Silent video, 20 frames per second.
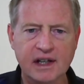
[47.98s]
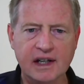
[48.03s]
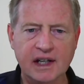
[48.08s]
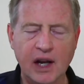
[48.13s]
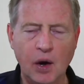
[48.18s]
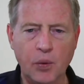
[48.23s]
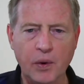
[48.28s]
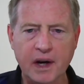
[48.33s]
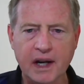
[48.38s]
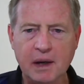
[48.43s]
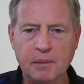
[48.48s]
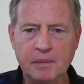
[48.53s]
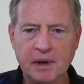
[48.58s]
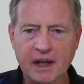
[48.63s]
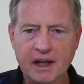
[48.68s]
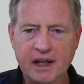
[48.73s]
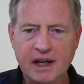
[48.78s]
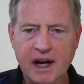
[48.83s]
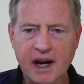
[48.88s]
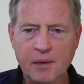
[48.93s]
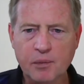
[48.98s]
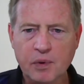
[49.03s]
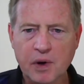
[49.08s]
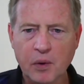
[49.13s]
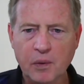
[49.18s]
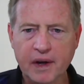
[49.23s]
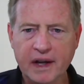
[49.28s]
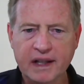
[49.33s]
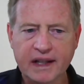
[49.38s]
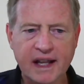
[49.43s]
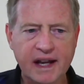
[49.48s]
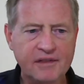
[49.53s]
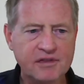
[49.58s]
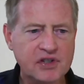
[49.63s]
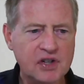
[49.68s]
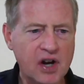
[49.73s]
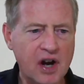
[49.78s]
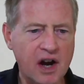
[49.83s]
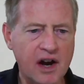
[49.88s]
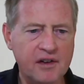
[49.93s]
Now we're going to pick up where we left
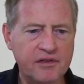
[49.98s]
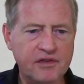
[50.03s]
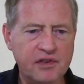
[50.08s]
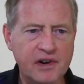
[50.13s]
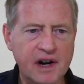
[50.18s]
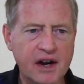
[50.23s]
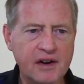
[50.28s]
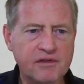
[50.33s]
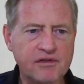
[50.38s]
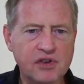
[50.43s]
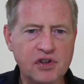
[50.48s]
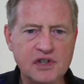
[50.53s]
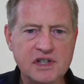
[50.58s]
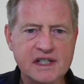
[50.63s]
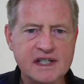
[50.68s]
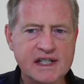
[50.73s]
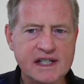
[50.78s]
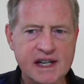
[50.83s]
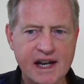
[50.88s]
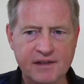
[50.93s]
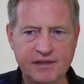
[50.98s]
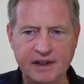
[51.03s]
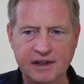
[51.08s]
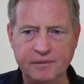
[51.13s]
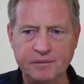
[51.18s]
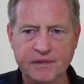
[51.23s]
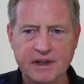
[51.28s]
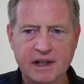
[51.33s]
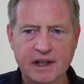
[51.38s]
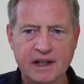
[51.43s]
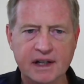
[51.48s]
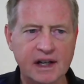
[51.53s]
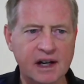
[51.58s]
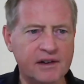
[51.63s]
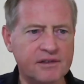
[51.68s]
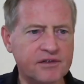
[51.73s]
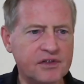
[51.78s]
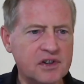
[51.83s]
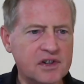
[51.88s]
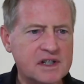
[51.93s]
off around verse 7.
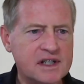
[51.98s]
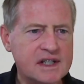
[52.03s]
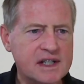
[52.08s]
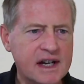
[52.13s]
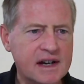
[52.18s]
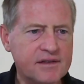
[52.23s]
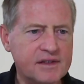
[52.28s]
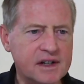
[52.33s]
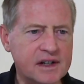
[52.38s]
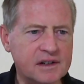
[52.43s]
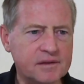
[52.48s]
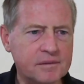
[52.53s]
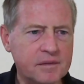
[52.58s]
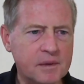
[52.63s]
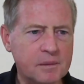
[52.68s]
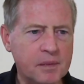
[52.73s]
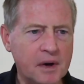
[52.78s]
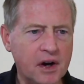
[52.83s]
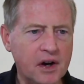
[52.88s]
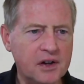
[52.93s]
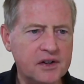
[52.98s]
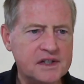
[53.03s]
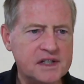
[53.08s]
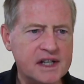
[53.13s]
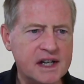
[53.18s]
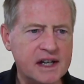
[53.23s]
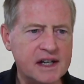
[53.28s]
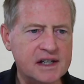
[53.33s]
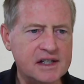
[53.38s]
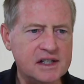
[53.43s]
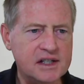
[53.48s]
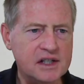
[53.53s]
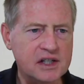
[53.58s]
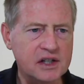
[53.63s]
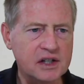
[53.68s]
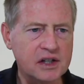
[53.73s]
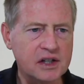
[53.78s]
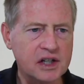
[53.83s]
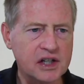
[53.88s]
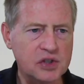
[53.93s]
Now verse 7, Paul says
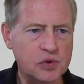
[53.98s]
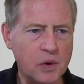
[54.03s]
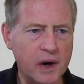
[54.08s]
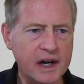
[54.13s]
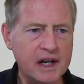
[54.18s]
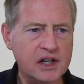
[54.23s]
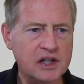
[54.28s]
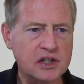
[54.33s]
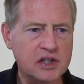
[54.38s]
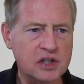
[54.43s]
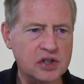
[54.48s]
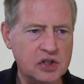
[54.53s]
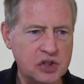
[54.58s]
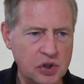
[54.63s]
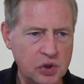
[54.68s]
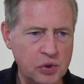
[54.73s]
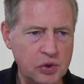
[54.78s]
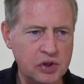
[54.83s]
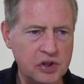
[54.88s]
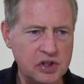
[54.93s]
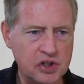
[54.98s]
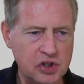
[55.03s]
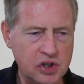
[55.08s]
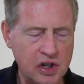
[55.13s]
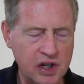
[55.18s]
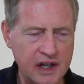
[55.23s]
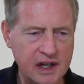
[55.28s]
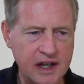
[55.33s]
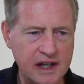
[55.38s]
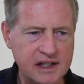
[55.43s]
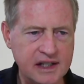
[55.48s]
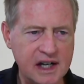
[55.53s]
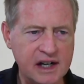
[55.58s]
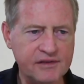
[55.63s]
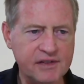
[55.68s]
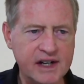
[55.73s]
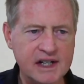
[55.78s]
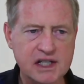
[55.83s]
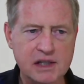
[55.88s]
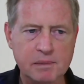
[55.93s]
he's writing to two
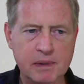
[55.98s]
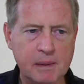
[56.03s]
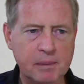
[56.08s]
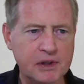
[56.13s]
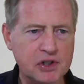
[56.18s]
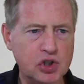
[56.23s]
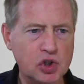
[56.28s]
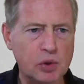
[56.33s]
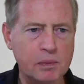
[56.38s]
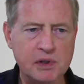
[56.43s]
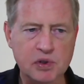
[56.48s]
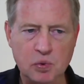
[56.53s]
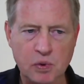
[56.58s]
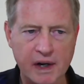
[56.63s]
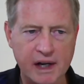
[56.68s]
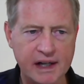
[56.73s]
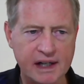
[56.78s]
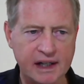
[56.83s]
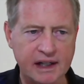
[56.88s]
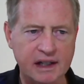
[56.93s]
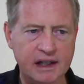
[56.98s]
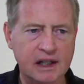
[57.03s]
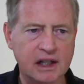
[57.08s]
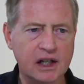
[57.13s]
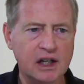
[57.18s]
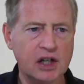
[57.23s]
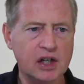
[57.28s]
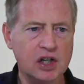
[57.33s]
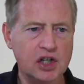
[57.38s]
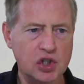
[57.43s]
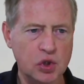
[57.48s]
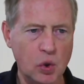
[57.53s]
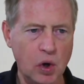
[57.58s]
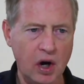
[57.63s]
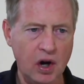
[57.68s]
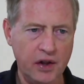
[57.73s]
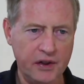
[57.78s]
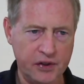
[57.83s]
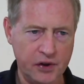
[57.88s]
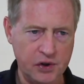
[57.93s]
identifies the people to whom he's writing. To
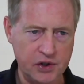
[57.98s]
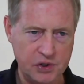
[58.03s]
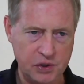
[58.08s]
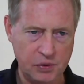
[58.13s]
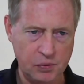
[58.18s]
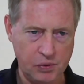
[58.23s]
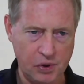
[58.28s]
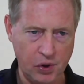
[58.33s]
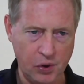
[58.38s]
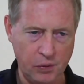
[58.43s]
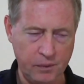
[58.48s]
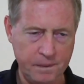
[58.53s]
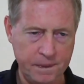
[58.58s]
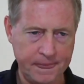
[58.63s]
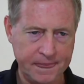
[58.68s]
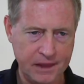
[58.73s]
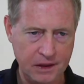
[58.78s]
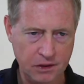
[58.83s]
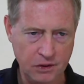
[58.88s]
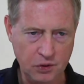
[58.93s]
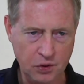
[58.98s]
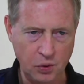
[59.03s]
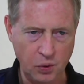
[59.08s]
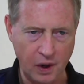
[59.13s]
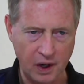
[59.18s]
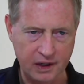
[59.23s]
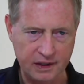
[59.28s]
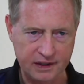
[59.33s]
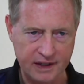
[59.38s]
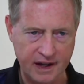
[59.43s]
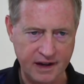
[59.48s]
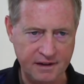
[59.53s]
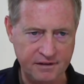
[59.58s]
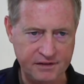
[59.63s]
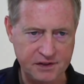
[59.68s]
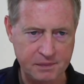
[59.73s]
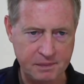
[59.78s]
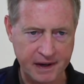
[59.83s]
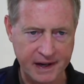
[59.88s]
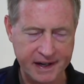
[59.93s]
all those in Rome who are
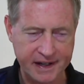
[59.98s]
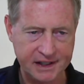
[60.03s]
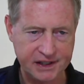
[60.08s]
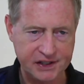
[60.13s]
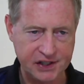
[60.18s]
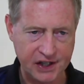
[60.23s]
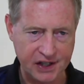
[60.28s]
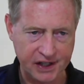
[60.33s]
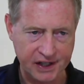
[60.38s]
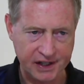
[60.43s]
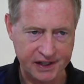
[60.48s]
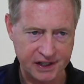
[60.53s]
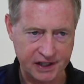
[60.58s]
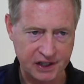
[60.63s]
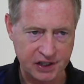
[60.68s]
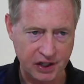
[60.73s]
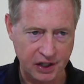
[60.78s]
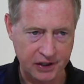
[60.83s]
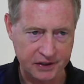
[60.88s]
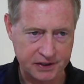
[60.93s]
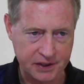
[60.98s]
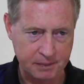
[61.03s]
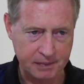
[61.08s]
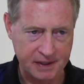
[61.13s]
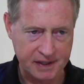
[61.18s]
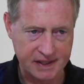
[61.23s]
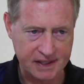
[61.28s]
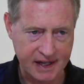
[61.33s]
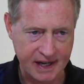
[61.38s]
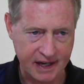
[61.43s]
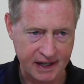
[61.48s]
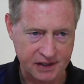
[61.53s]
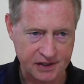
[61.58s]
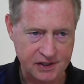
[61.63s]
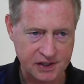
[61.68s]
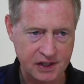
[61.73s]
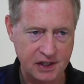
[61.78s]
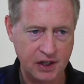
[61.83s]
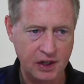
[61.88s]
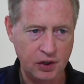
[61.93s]
loved by God and called to be
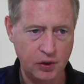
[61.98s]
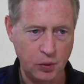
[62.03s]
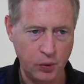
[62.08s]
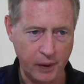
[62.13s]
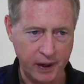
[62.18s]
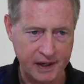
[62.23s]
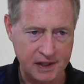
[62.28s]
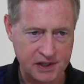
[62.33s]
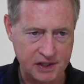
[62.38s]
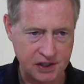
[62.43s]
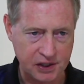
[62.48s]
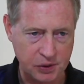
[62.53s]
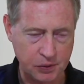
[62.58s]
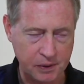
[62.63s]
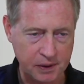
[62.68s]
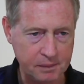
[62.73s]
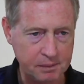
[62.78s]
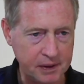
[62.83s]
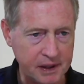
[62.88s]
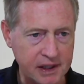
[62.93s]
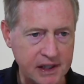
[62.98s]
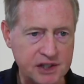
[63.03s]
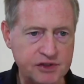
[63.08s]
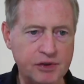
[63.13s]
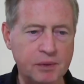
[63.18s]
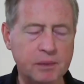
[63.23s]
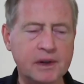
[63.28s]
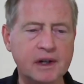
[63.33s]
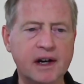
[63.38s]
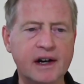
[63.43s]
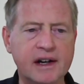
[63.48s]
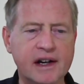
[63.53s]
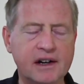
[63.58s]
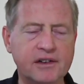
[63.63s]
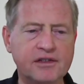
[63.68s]
saints, grace to you and peace from God our